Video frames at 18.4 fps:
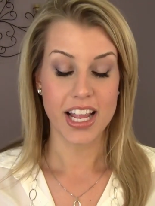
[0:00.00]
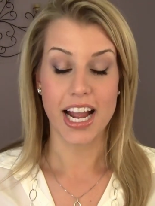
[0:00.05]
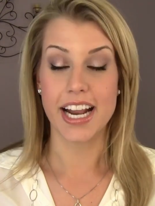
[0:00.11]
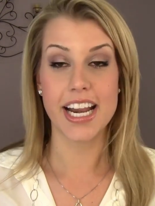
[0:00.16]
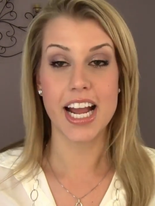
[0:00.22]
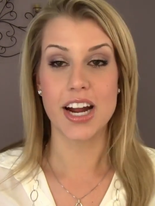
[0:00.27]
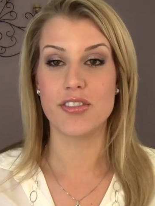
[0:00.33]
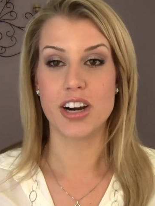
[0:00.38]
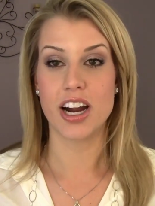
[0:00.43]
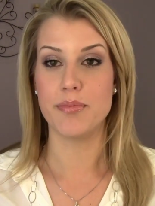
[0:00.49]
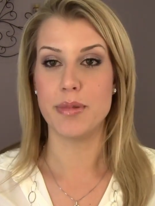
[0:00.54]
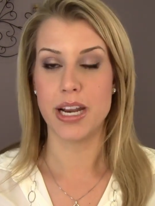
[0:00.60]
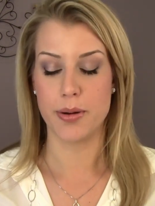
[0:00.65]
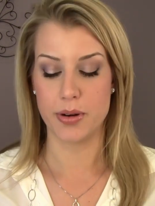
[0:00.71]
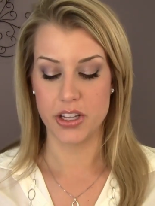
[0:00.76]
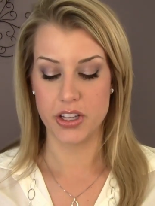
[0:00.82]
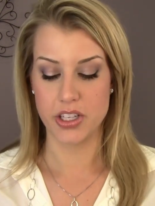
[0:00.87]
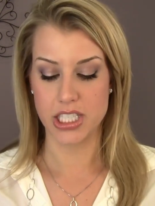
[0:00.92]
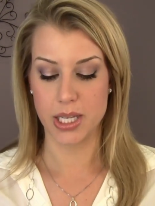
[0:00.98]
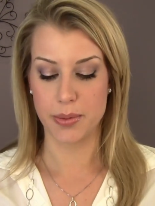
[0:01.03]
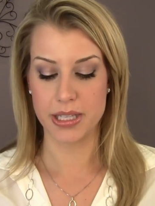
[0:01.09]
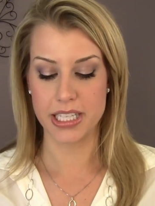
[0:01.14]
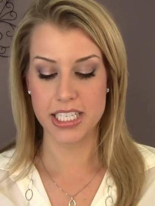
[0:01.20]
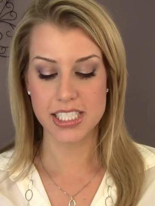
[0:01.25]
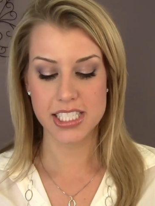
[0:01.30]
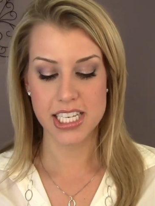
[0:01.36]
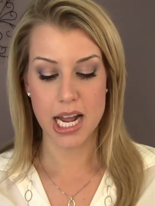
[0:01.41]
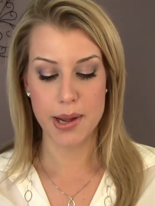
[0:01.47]
I never have been able to use it, but
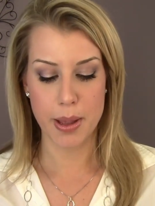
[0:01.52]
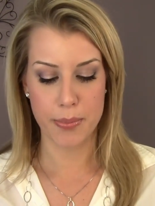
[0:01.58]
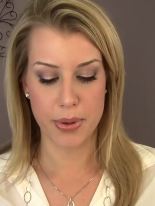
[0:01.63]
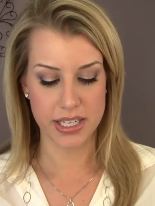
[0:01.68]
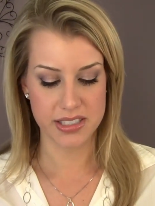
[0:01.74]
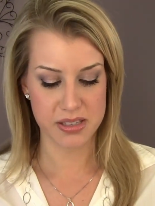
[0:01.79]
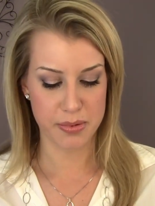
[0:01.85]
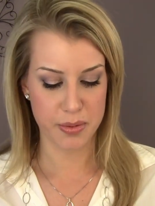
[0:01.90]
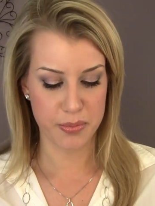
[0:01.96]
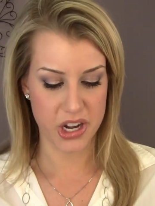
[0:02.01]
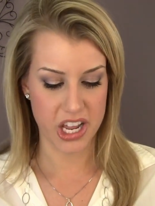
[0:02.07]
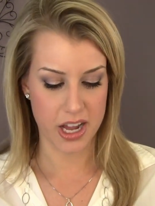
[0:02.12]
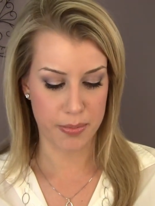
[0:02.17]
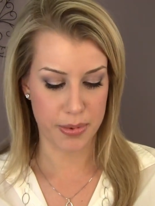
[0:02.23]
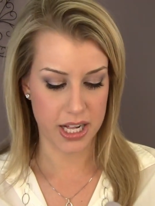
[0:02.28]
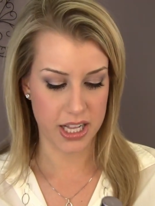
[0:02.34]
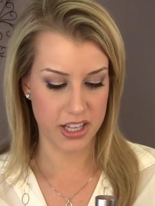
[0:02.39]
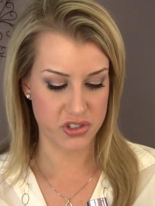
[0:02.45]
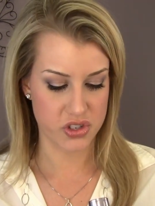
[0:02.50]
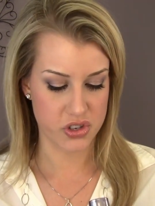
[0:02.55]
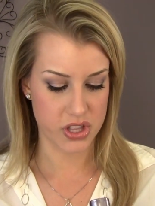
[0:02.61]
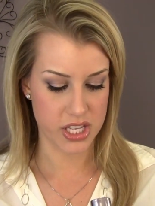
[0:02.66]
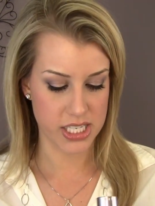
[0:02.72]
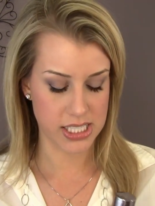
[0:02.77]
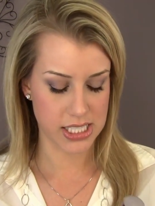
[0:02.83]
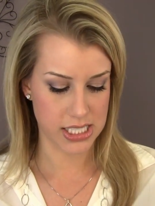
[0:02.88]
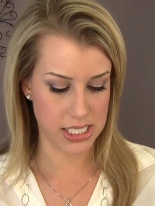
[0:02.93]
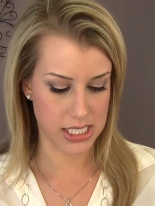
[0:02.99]
this time I picked up a nail polish.
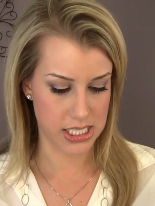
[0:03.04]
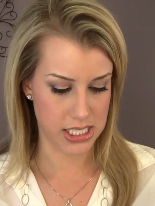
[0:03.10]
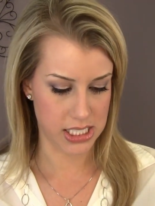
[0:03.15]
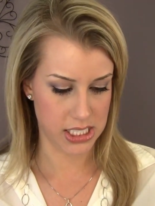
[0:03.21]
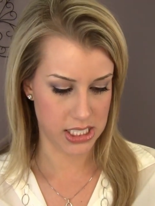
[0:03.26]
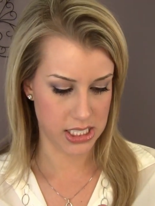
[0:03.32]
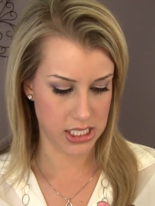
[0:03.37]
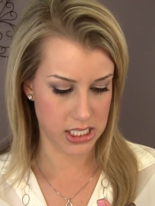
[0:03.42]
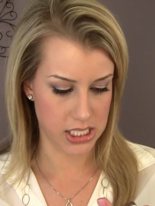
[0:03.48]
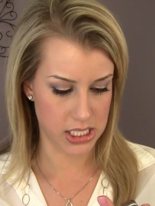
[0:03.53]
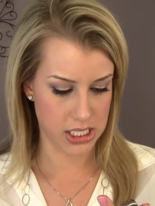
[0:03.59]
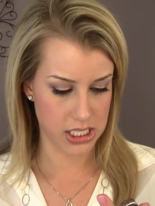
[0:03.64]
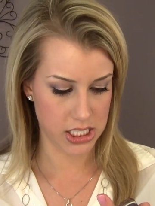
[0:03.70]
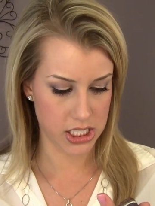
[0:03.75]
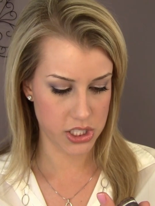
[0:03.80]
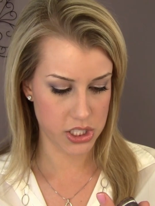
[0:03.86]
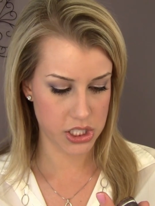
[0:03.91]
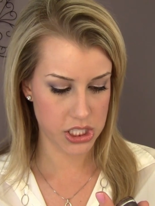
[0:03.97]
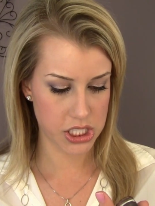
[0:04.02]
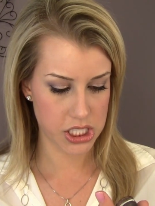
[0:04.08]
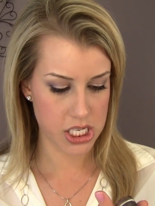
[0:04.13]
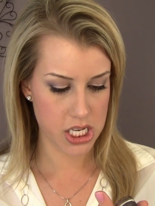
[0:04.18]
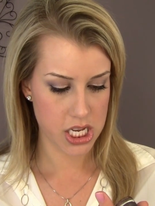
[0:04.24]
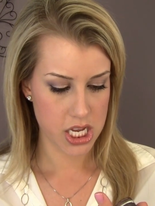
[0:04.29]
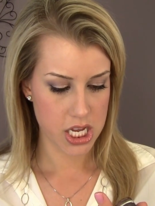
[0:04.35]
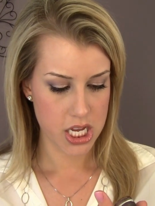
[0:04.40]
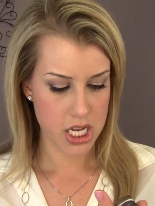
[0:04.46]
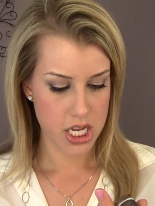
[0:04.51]
This
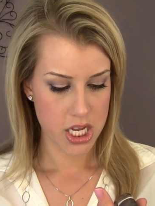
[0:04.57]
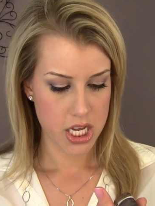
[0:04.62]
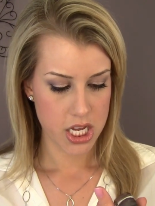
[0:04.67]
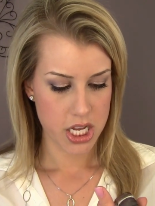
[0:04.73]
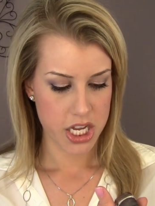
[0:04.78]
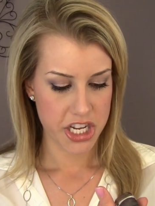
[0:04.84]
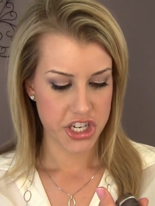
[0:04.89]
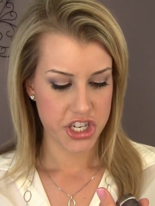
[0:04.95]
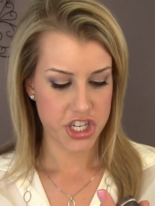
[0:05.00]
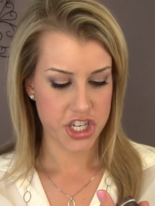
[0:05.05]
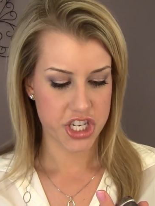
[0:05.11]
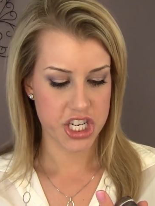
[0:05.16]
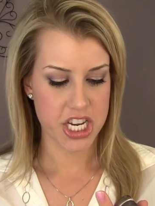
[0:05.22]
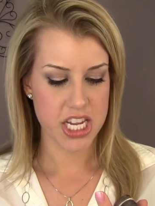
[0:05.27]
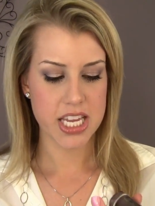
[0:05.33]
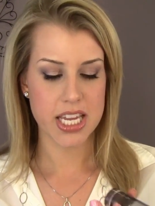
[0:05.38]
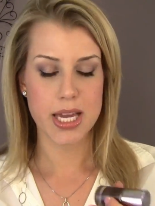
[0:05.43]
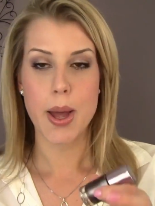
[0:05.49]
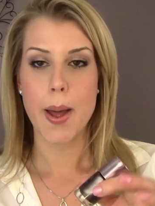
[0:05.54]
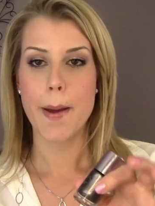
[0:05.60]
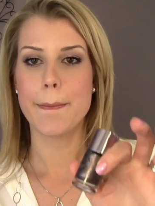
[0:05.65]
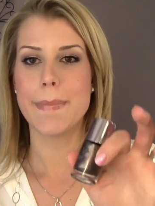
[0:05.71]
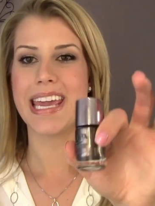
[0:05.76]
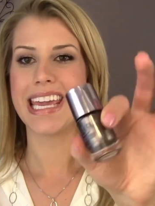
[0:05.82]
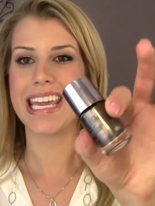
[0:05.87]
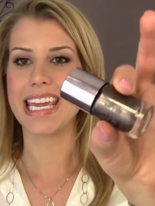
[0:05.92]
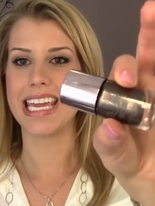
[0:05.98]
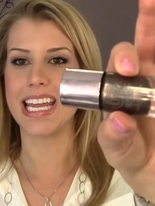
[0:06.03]
is Chic
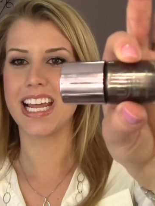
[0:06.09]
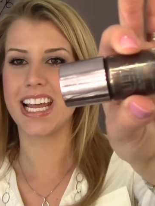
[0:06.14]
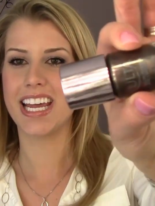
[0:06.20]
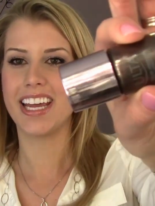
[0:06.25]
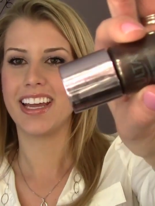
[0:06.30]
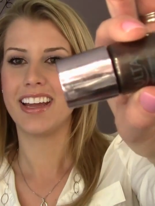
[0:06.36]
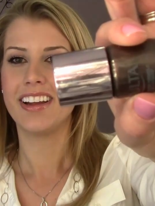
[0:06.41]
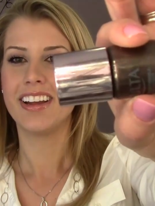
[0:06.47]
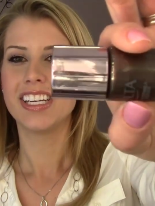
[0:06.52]
Peak.